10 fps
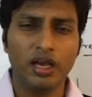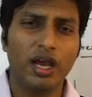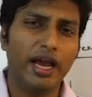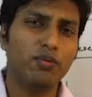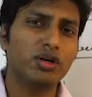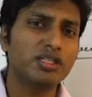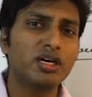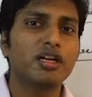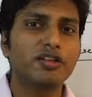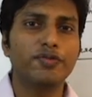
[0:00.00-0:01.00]
And what is the
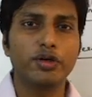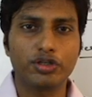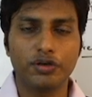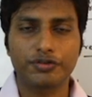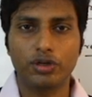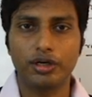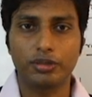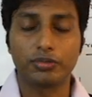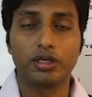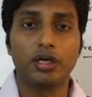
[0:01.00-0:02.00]
another function of
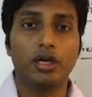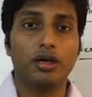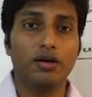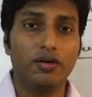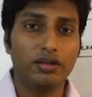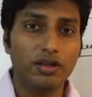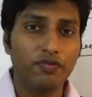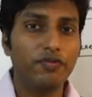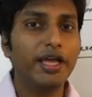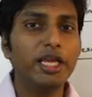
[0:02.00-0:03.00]
scrotum? The
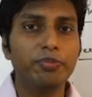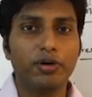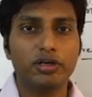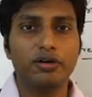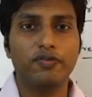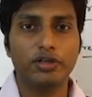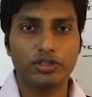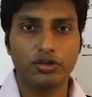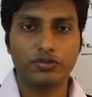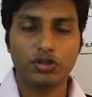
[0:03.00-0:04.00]
very important
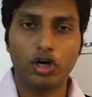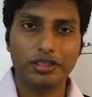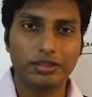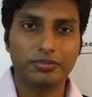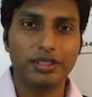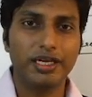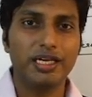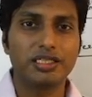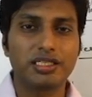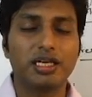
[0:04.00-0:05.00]
function of scrotum
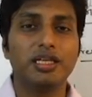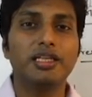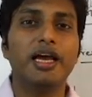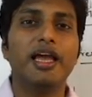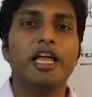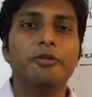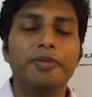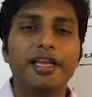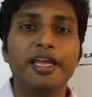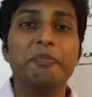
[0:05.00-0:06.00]
is they are
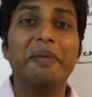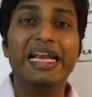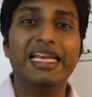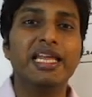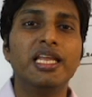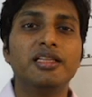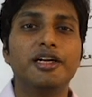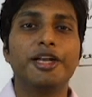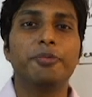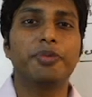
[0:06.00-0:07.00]
helping in maintaining the
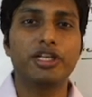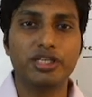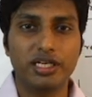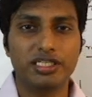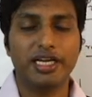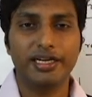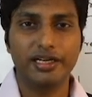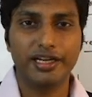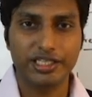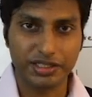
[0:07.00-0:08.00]
temperature inside the
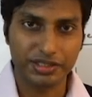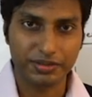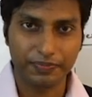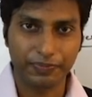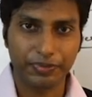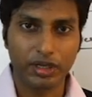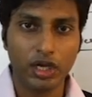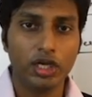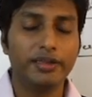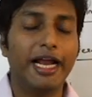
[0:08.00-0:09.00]
testes.
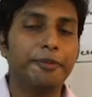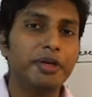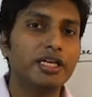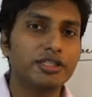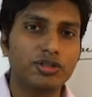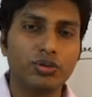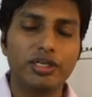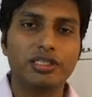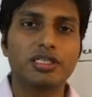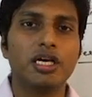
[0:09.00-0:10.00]
That means,
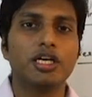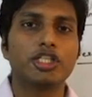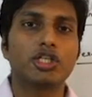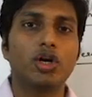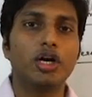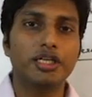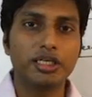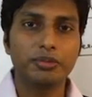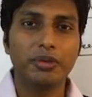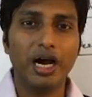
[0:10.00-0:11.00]
students,
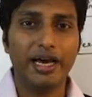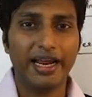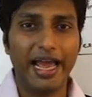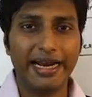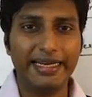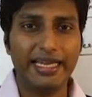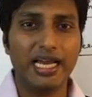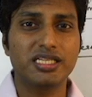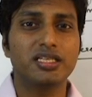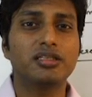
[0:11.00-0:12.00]
scrotum are acting
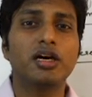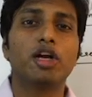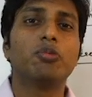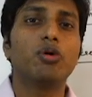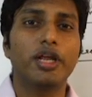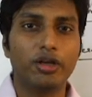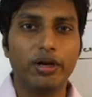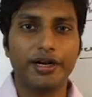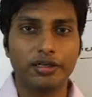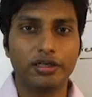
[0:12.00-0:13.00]
as a
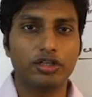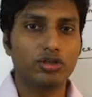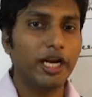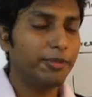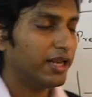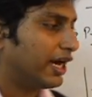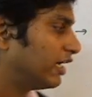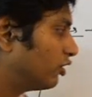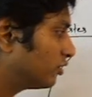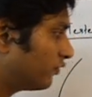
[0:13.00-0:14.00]
thermoregulator. So let me write
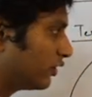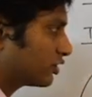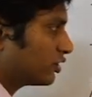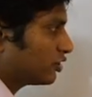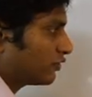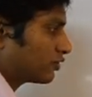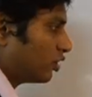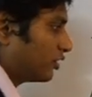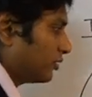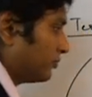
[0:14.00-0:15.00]
down the functions of
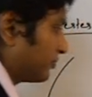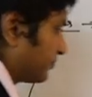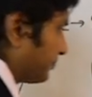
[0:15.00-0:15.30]
scrotum.